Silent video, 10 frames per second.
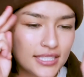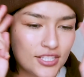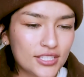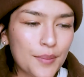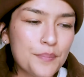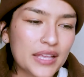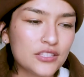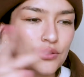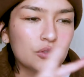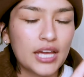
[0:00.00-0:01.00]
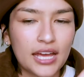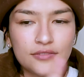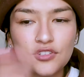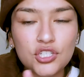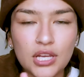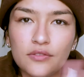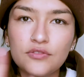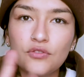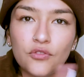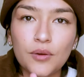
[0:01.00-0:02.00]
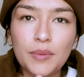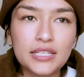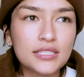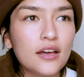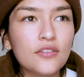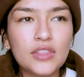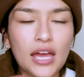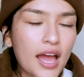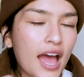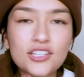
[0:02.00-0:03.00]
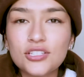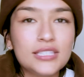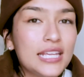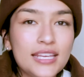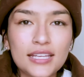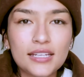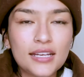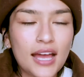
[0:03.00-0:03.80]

it's just a mental kind of shift for myself that I just need.